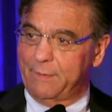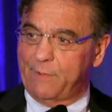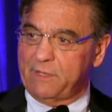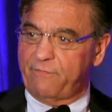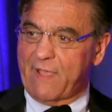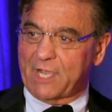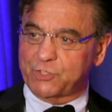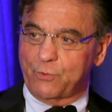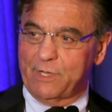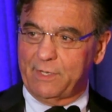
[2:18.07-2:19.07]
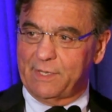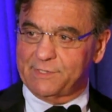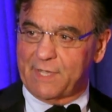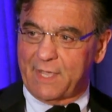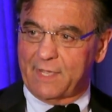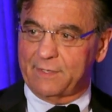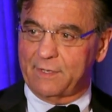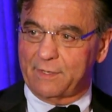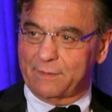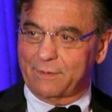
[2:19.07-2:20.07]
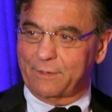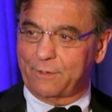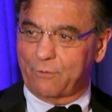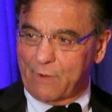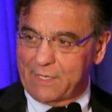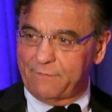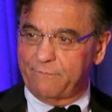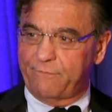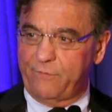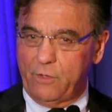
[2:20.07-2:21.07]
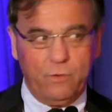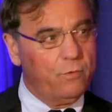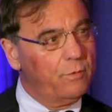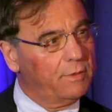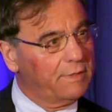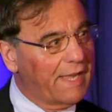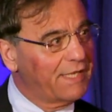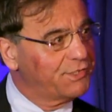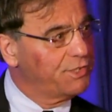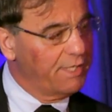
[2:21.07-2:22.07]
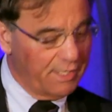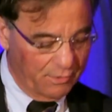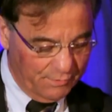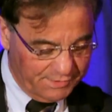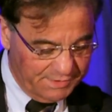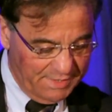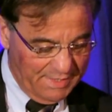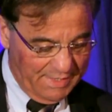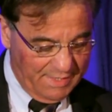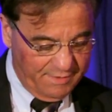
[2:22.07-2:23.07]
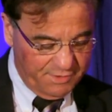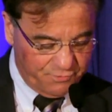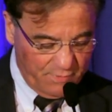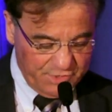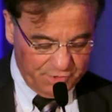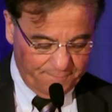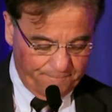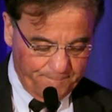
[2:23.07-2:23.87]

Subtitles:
Manufacturing has had a great few last years in this region.